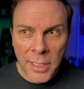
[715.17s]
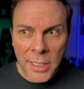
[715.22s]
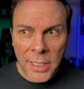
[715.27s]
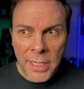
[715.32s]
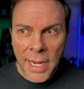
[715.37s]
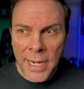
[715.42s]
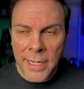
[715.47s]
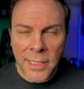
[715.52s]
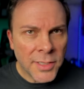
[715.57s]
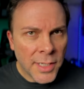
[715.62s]

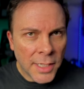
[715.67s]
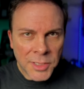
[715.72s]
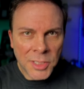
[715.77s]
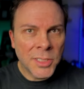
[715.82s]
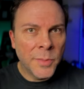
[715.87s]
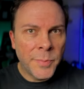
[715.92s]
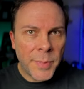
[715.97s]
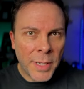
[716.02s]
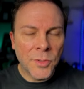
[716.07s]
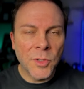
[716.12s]
And it's not
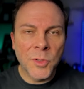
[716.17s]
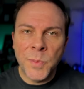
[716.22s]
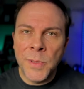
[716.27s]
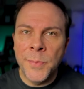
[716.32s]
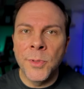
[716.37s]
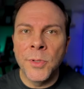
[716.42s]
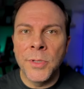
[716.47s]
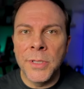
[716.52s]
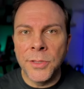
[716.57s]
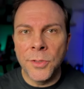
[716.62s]
just about those
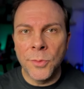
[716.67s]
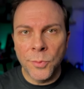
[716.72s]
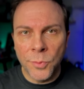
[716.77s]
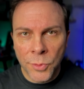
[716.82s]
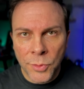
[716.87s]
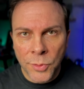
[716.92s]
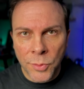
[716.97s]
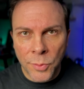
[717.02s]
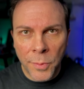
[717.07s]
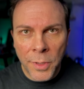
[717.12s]
people in the
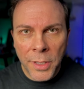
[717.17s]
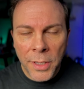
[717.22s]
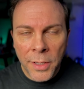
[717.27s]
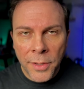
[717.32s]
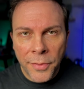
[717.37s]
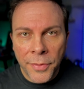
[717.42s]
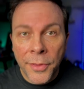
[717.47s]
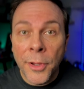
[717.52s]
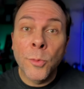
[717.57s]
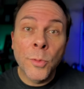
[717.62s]
room.
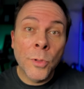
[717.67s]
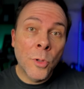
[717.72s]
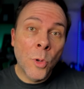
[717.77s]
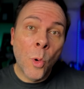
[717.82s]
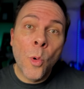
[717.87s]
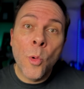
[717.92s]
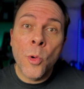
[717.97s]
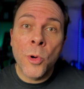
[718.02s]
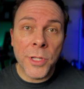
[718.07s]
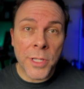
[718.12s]
They're
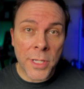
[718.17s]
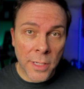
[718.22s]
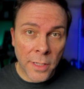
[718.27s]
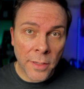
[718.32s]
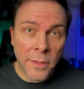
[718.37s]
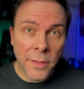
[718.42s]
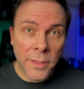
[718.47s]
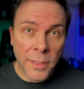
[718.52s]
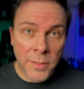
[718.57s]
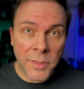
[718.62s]

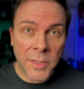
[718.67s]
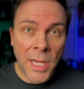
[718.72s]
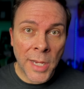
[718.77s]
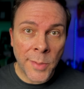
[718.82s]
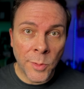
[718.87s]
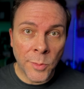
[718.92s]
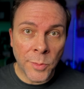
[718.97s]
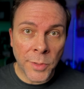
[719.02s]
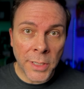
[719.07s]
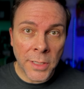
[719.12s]
recording this
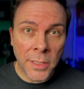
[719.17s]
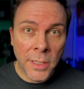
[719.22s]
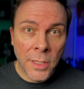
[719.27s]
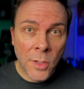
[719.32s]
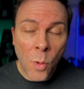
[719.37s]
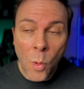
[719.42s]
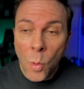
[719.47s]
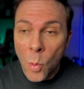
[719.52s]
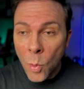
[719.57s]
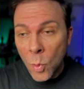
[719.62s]
table read,
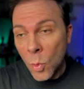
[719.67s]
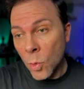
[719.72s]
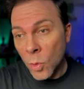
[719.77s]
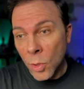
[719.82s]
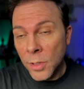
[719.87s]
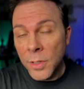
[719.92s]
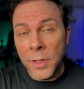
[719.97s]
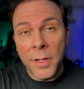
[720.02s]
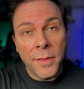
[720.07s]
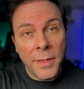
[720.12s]

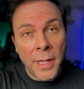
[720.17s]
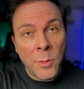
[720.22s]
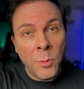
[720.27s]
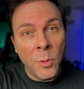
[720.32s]
or they will